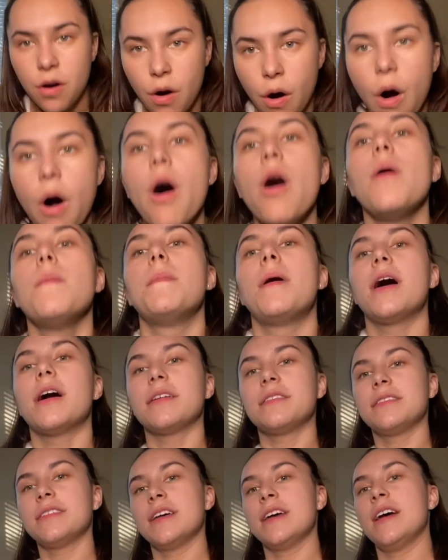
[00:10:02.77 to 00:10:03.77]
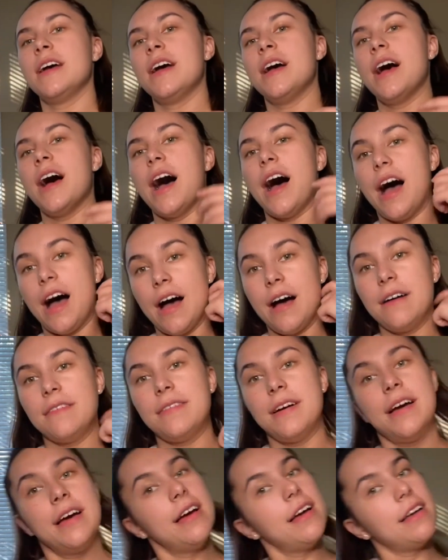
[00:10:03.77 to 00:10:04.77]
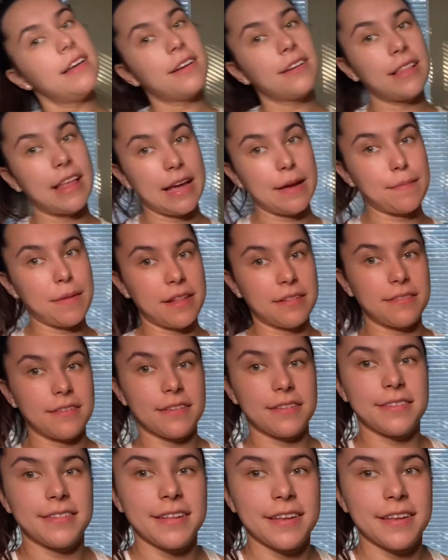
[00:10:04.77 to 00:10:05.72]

all parts of your leg muscles.